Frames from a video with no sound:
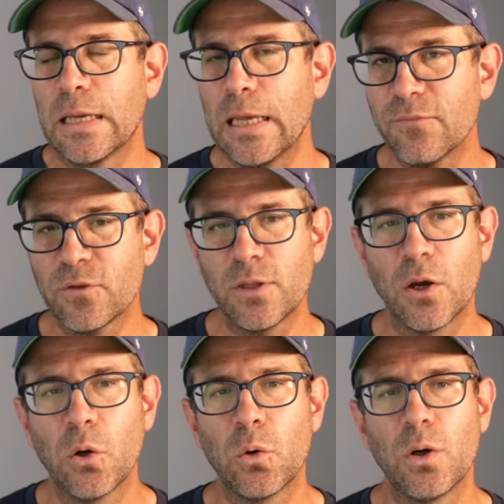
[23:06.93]
even
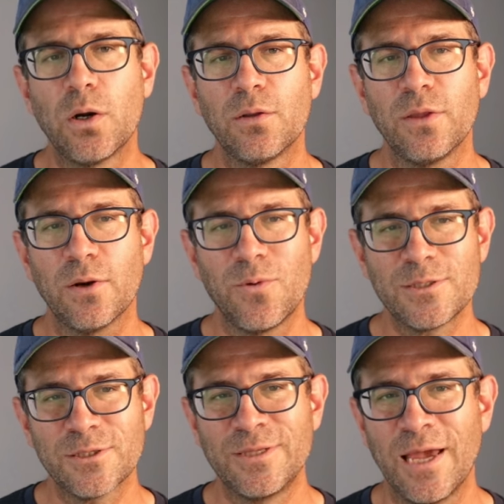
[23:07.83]
though the
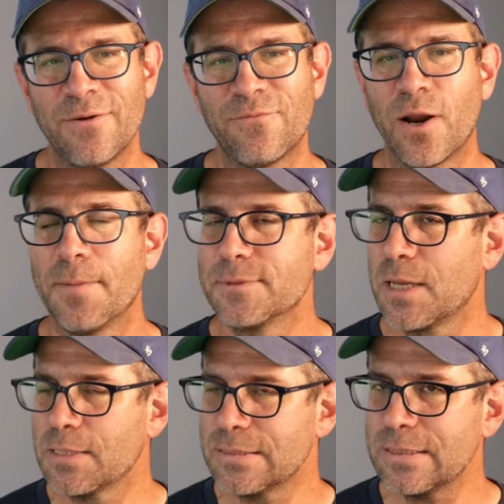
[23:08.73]
original data frames
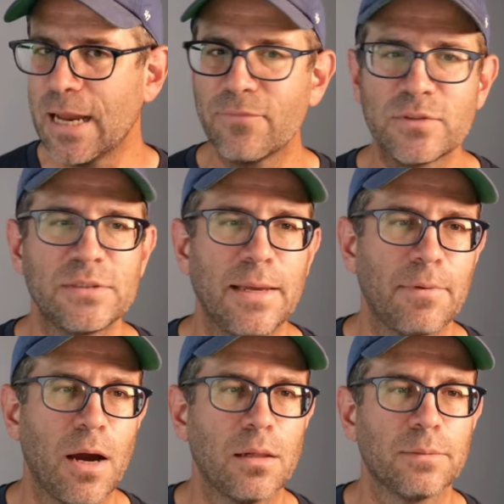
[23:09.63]
didn't have the
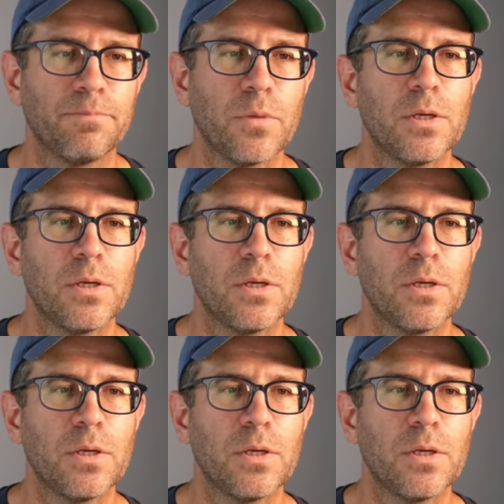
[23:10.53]
same column.